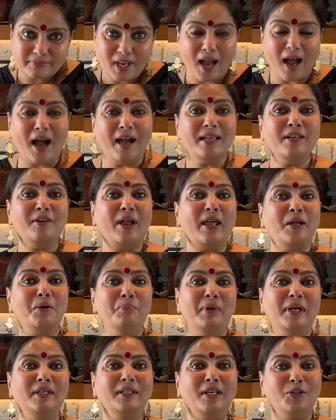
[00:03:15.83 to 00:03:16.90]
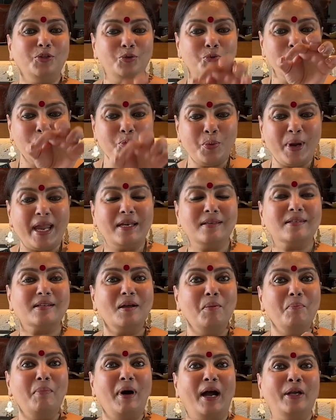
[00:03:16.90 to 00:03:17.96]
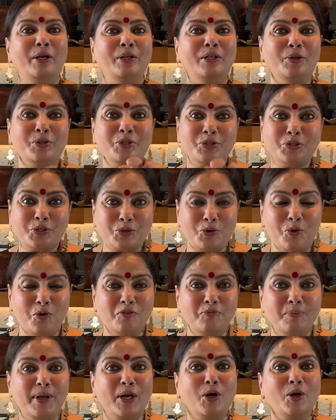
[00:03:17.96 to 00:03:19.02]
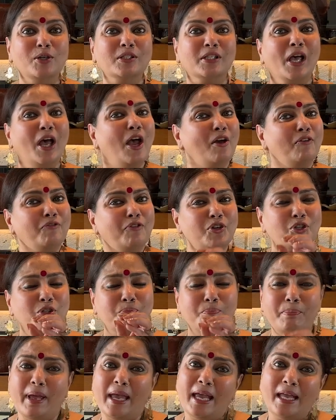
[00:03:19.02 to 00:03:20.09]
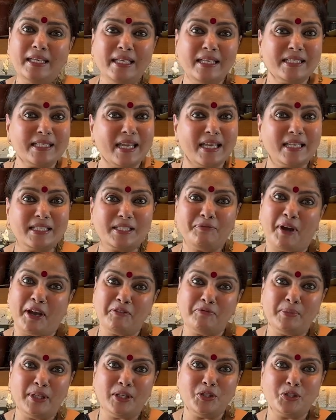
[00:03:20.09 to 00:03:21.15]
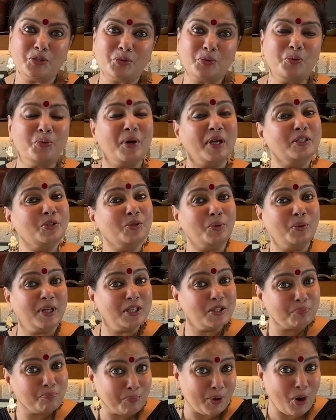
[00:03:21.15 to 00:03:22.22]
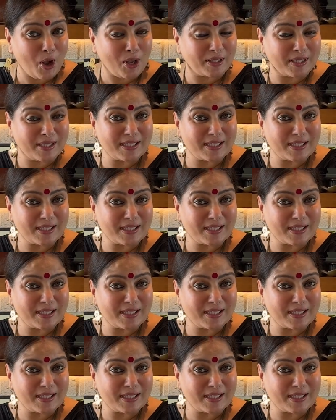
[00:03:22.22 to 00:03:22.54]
I recommend that you wait by your stove because fish barely takes 5 minutes to cook, and so does prawns.